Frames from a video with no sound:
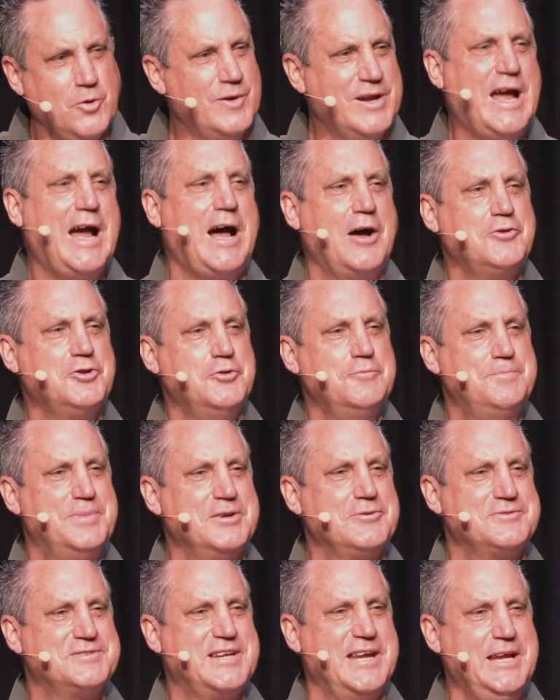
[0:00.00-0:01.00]
how you
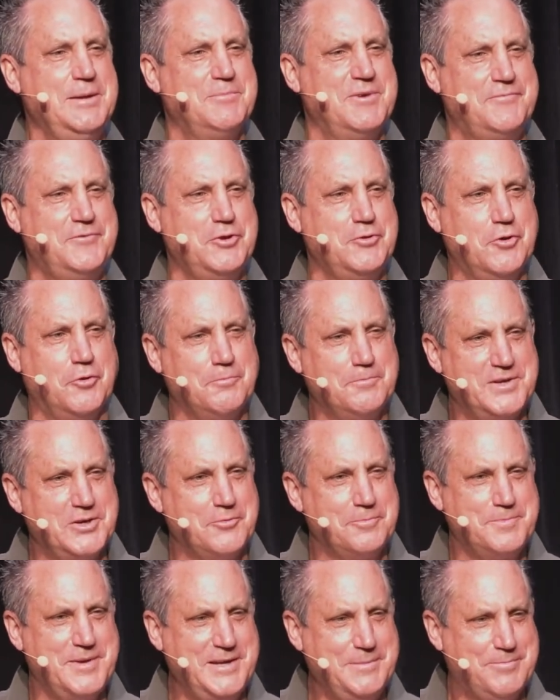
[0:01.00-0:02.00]
build team if you don't
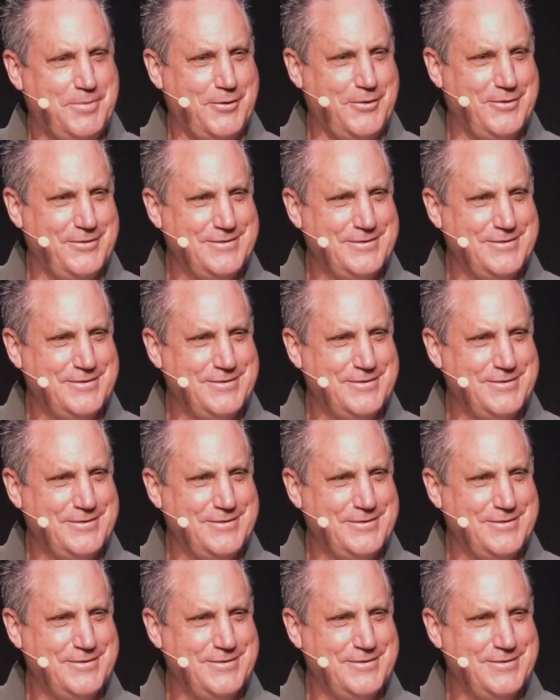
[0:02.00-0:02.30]
build people.